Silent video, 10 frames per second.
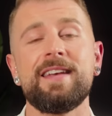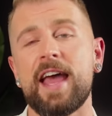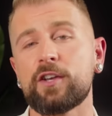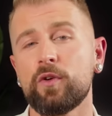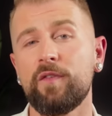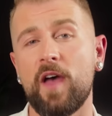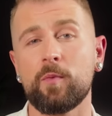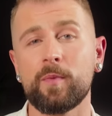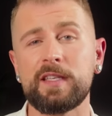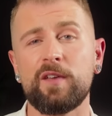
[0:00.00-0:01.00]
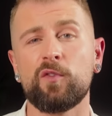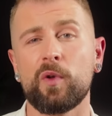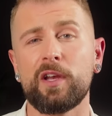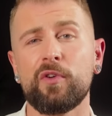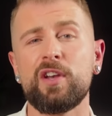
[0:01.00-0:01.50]
natural vibrancy of
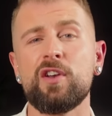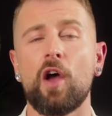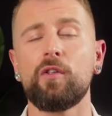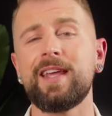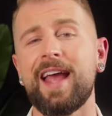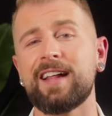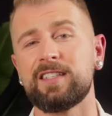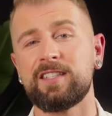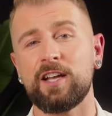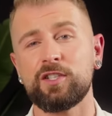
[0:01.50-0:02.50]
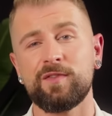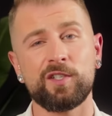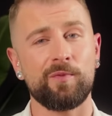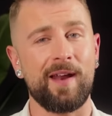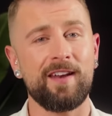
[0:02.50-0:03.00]
greenery not only adds a touch of
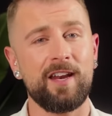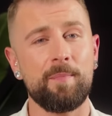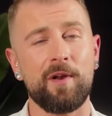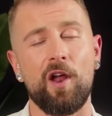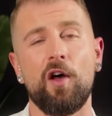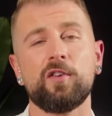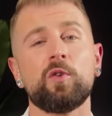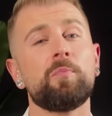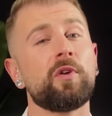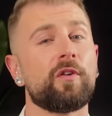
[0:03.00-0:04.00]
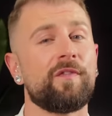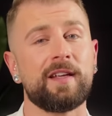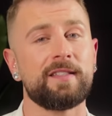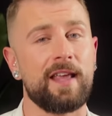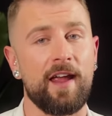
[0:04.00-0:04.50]
serenity, but also
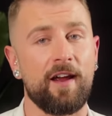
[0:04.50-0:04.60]
purifies the